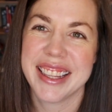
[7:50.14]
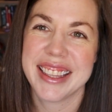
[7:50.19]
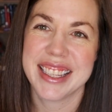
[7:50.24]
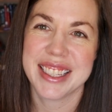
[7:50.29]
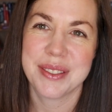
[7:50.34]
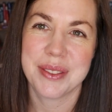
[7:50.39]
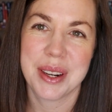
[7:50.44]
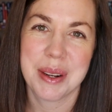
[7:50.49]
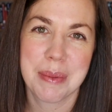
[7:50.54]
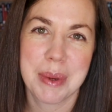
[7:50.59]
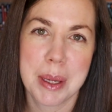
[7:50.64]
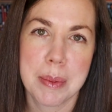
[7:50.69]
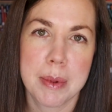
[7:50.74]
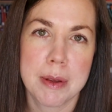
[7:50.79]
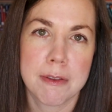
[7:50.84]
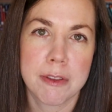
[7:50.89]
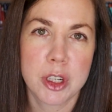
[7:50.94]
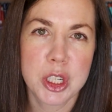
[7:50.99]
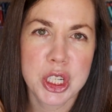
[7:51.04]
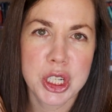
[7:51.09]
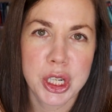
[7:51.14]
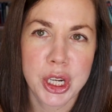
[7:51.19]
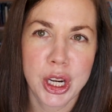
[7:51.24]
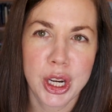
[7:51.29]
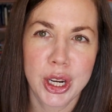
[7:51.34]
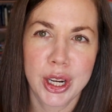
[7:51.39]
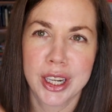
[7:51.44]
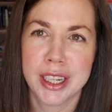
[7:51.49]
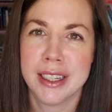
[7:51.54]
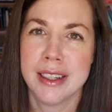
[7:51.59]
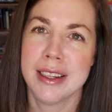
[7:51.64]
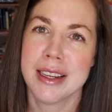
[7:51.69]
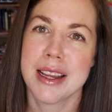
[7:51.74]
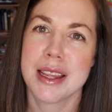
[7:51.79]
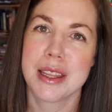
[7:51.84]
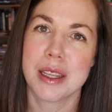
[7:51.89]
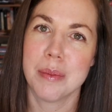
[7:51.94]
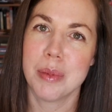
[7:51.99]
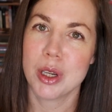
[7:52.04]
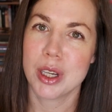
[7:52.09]
This one I'm keeping for sure.
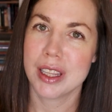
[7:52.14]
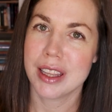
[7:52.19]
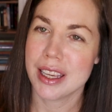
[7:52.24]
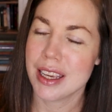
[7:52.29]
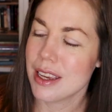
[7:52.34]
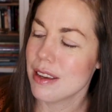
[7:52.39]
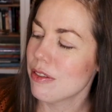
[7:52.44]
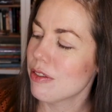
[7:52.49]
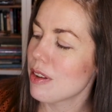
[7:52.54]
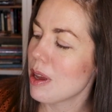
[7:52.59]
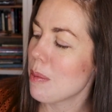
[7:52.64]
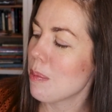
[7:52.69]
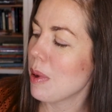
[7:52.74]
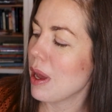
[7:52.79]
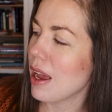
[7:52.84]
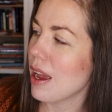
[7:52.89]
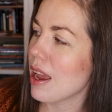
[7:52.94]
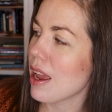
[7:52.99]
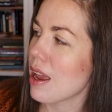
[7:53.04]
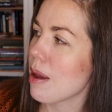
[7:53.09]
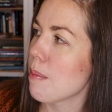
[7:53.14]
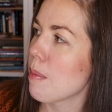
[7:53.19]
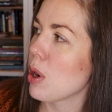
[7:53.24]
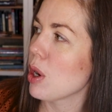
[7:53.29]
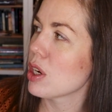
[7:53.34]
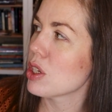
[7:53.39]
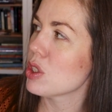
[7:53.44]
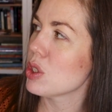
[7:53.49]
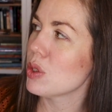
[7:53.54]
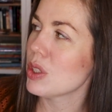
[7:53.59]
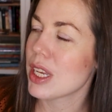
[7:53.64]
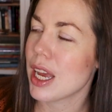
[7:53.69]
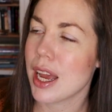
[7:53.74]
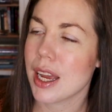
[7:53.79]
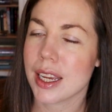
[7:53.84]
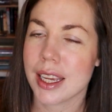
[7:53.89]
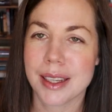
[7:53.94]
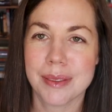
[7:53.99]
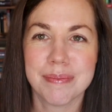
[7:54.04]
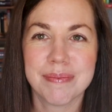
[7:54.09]
The Book Thief by Mark
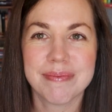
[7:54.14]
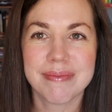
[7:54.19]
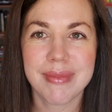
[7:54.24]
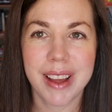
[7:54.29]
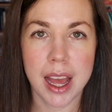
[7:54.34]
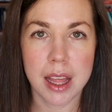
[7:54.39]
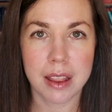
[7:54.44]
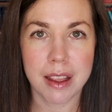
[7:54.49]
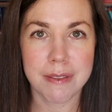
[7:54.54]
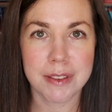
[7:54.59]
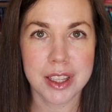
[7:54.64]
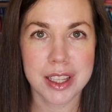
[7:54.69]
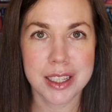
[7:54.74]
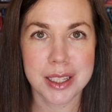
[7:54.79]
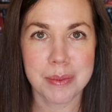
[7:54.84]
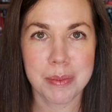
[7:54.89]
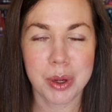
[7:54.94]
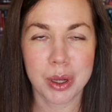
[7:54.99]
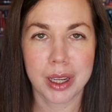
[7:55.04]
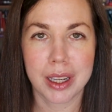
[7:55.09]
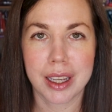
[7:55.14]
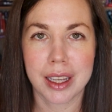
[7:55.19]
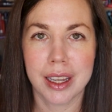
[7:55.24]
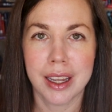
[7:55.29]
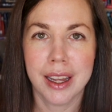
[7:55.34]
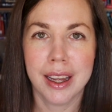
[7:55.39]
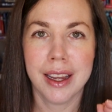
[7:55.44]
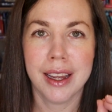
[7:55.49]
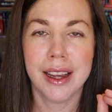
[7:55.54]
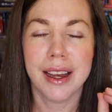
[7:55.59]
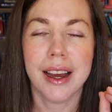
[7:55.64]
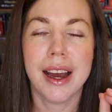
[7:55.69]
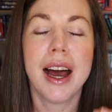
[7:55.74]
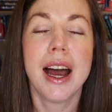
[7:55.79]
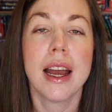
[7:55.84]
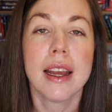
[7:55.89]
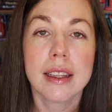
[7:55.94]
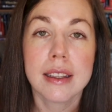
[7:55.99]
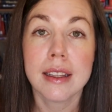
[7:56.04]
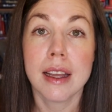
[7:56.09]
Zuzak. I loved this book.
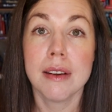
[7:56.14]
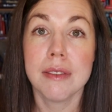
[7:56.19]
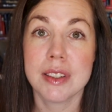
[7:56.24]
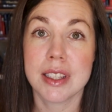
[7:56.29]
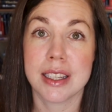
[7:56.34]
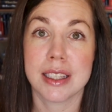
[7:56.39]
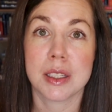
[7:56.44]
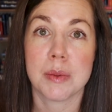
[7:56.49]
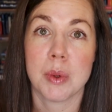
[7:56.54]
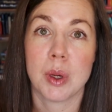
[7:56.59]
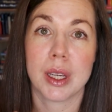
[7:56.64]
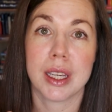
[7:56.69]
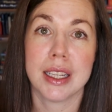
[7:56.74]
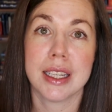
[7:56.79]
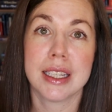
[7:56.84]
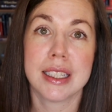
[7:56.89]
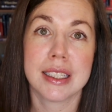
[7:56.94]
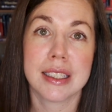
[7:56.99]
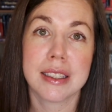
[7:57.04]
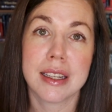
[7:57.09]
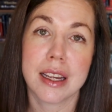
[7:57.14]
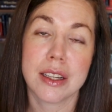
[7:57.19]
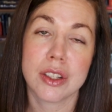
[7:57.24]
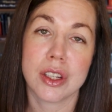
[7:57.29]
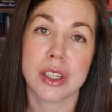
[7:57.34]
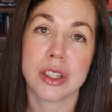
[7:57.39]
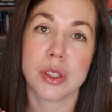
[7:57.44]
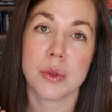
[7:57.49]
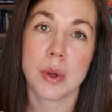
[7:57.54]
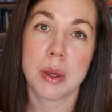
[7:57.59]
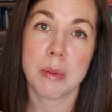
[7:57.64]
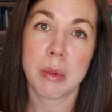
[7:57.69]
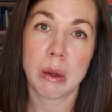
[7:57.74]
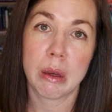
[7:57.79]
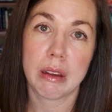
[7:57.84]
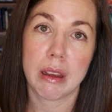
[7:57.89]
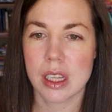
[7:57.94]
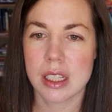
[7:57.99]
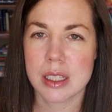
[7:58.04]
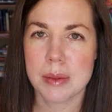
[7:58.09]
It is such a sweet
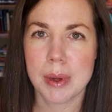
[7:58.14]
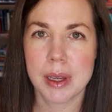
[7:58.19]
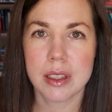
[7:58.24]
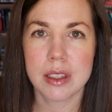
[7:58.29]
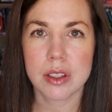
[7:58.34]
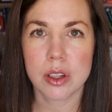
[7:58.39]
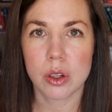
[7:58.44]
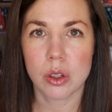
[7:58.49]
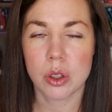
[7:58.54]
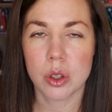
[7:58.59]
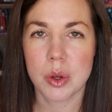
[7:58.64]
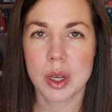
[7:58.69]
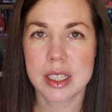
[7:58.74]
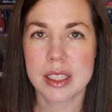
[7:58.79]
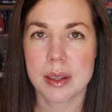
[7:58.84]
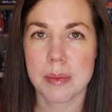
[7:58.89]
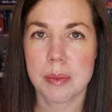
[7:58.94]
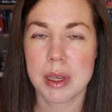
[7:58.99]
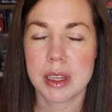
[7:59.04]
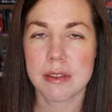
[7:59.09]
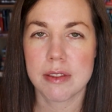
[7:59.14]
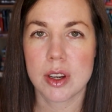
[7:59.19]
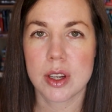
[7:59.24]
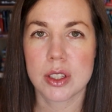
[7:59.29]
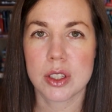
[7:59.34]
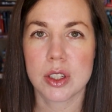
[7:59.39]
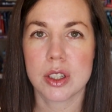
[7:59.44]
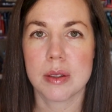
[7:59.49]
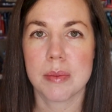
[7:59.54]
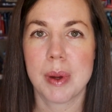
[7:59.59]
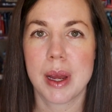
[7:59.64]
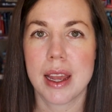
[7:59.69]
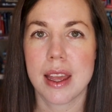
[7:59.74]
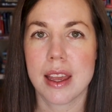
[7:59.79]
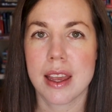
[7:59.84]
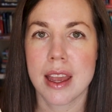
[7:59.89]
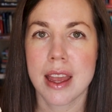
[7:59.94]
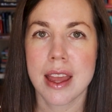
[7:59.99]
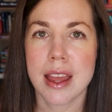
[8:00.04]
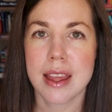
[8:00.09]
book. It's about this girl who ends up being fostered
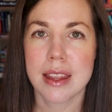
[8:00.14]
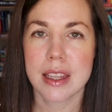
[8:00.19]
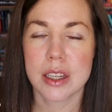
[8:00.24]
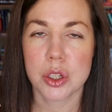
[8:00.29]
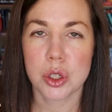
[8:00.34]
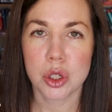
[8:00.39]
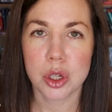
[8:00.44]
by this